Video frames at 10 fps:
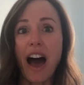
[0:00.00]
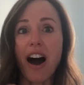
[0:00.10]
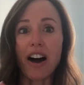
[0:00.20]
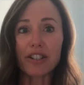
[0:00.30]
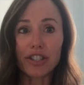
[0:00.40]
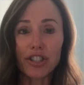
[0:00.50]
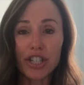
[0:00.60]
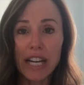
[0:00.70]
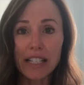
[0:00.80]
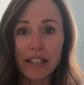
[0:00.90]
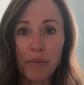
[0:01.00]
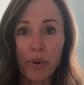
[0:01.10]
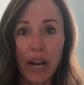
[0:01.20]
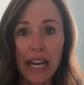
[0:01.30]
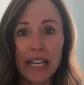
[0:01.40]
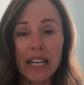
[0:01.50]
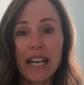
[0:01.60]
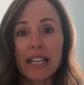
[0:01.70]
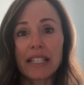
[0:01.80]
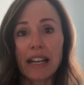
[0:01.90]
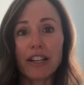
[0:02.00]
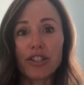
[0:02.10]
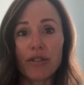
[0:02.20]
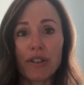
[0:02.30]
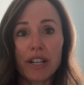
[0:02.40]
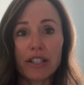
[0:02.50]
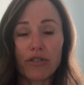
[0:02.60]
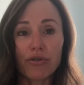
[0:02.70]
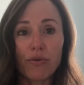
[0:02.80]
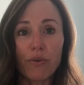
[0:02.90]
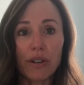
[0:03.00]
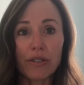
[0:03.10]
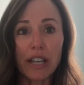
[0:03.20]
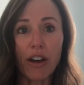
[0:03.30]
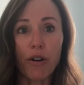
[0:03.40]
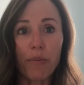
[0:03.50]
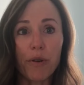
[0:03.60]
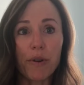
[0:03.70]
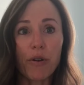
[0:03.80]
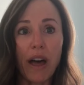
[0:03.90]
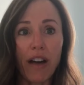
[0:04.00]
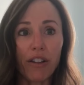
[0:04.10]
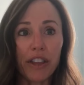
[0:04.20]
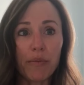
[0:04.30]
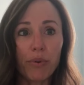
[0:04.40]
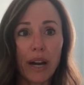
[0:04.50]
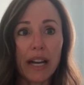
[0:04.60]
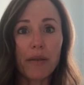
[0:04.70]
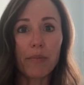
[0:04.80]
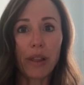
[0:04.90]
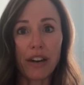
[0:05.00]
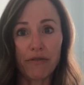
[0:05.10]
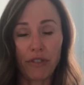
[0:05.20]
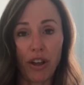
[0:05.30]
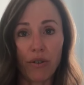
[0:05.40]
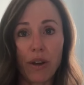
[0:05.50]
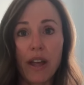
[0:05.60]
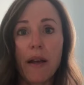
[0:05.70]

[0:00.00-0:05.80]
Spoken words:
oxygenates the brain. Studies show that essential oils help promote healthy brain blood flow.